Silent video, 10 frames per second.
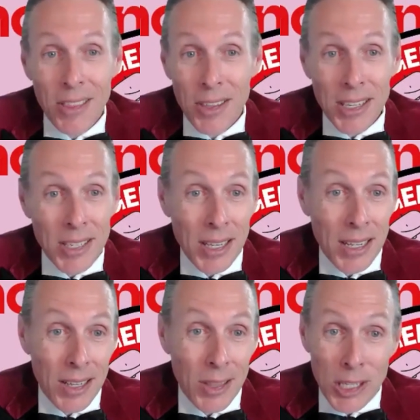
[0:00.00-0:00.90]
these
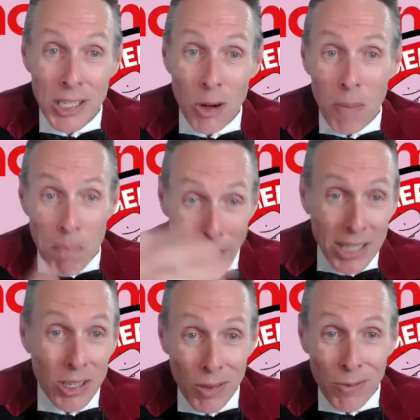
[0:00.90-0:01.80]
are not
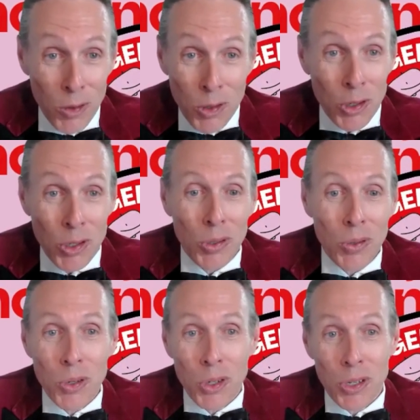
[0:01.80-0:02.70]
back to the future
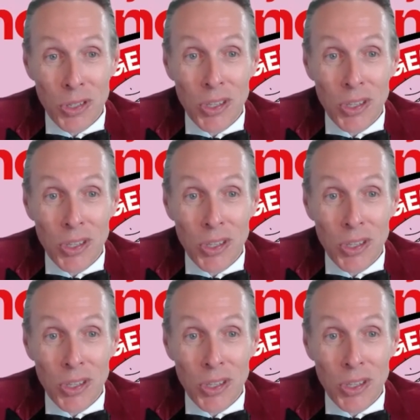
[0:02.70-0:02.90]
solutions.